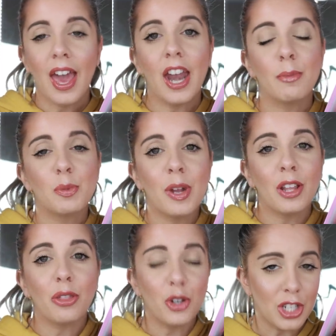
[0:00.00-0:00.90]
And I'm
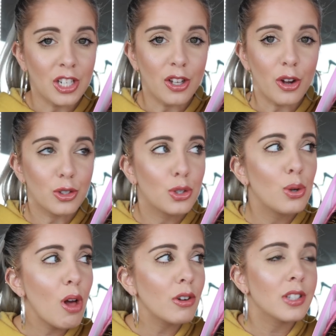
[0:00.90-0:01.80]
spending $13,
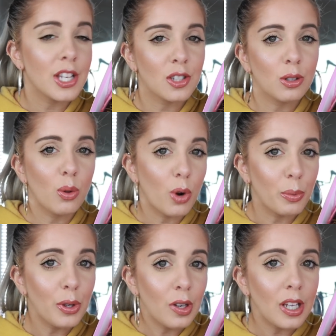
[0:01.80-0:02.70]
$2 less than Allure
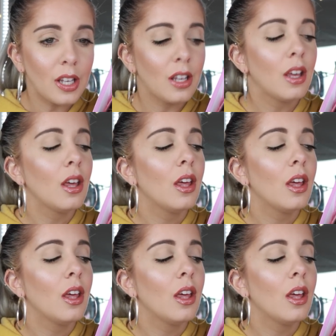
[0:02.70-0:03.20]
Beauty,